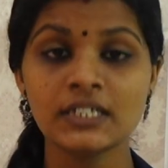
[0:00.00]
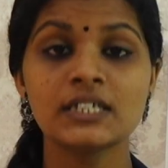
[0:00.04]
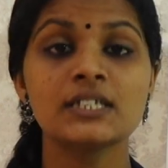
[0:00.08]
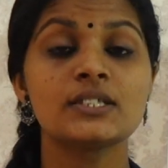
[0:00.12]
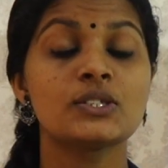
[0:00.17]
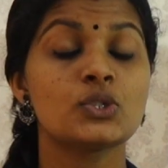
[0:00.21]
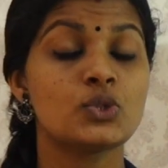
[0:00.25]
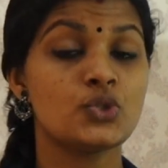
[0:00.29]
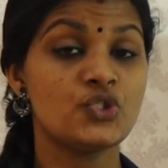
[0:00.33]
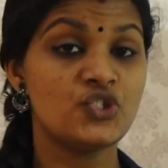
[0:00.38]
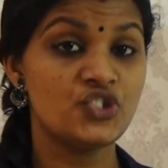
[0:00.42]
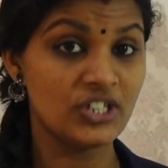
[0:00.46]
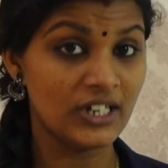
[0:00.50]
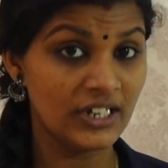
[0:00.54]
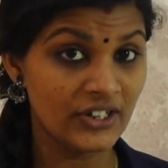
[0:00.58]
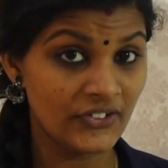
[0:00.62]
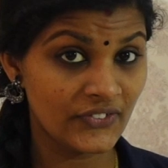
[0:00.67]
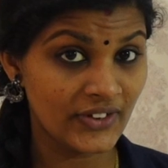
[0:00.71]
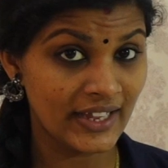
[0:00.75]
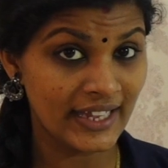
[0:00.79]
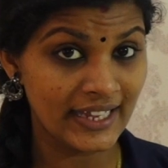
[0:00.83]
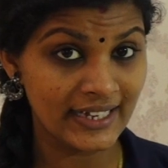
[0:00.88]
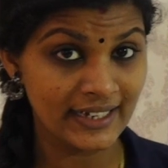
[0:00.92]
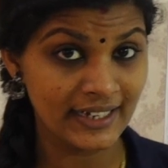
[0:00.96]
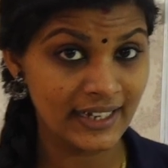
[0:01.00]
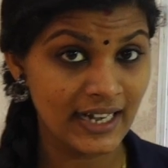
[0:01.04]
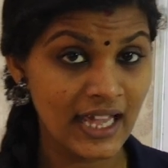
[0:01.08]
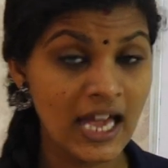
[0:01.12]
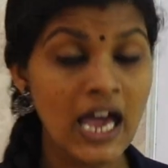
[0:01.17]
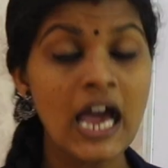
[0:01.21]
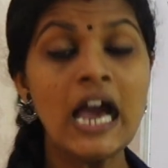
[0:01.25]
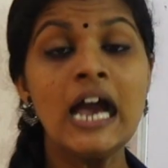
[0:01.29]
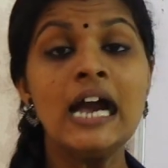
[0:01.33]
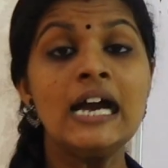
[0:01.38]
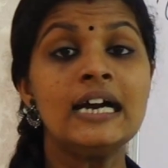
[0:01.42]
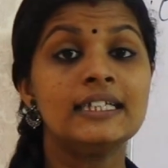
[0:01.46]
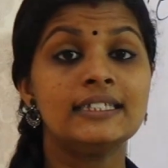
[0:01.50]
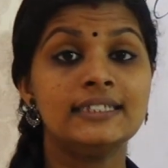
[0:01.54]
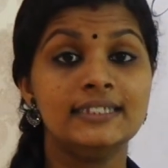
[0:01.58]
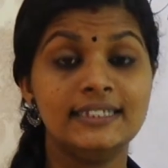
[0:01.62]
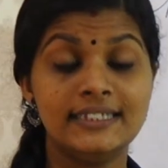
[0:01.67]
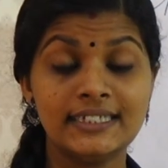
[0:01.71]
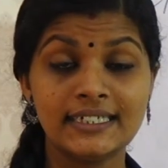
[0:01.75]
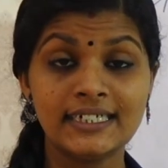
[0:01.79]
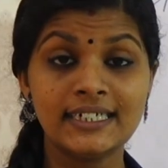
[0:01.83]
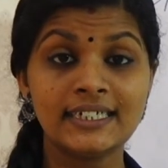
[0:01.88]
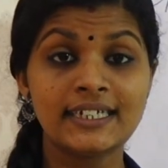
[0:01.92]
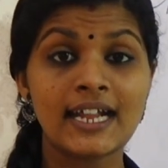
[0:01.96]
So children,
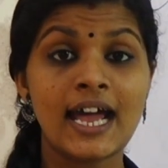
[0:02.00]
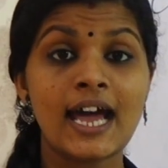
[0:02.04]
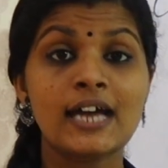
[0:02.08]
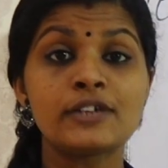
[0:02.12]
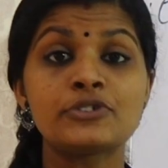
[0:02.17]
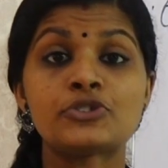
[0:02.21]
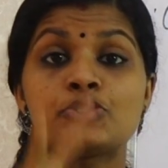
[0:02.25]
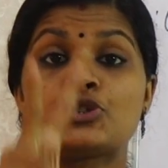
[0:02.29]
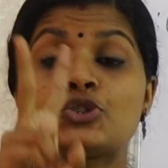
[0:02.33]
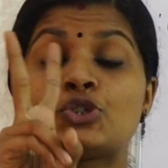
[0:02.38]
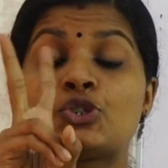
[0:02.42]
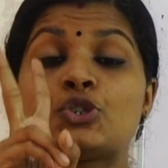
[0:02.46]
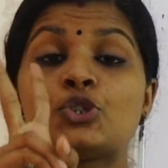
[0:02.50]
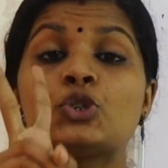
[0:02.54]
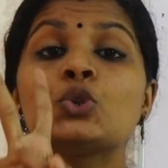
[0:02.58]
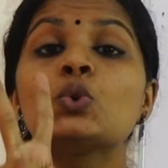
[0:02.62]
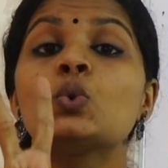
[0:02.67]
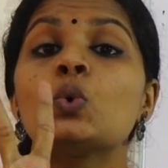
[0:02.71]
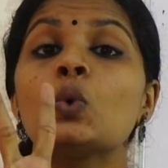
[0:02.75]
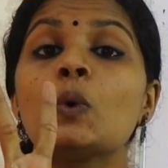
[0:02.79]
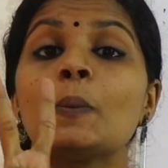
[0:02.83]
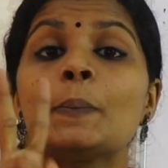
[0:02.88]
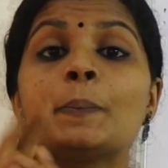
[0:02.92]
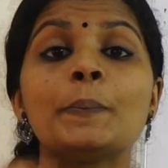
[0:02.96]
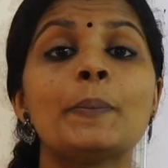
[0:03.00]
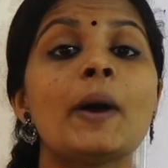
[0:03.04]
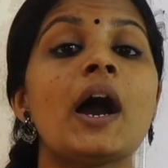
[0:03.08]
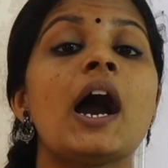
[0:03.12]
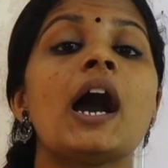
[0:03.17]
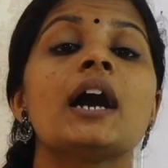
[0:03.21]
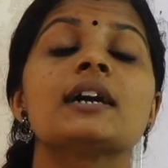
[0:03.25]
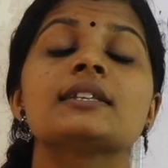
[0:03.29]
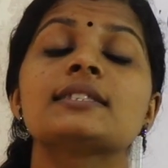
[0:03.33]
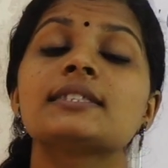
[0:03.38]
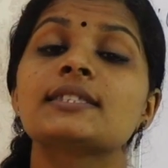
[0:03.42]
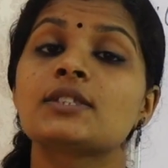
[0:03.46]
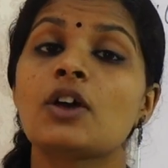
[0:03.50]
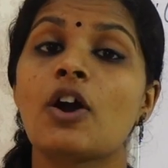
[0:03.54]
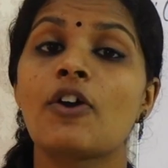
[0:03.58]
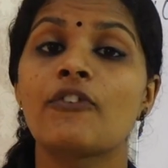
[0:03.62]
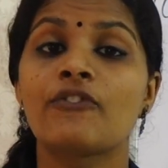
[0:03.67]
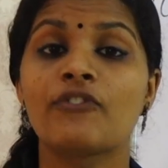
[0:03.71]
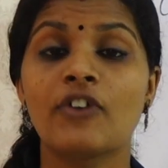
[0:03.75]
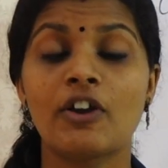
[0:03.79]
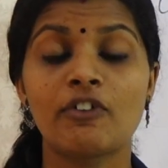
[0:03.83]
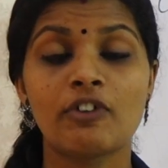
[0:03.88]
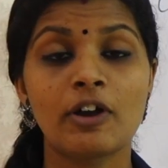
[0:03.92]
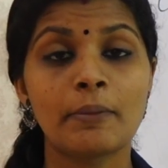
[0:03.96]
there are two parts
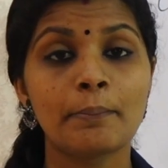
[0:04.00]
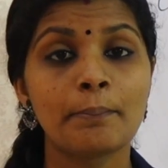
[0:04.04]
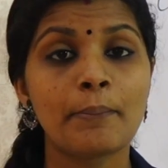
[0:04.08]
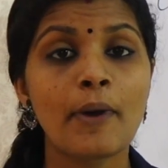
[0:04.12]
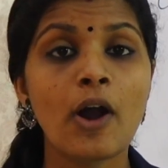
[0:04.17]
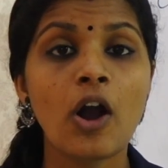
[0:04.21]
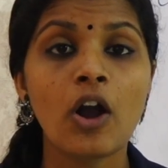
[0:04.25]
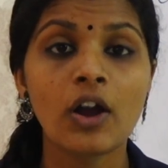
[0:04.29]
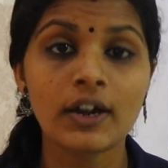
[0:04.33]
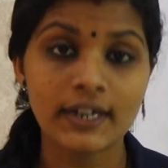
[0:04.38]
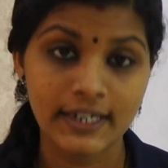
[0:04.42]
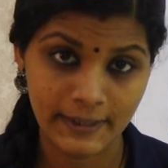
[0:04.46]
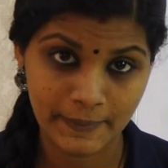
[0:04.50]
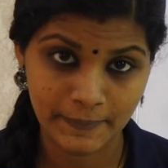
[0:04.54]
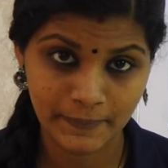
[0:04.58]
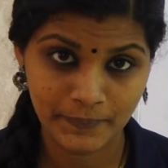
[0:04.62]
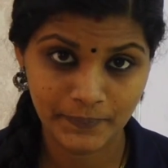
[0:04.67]
of our body,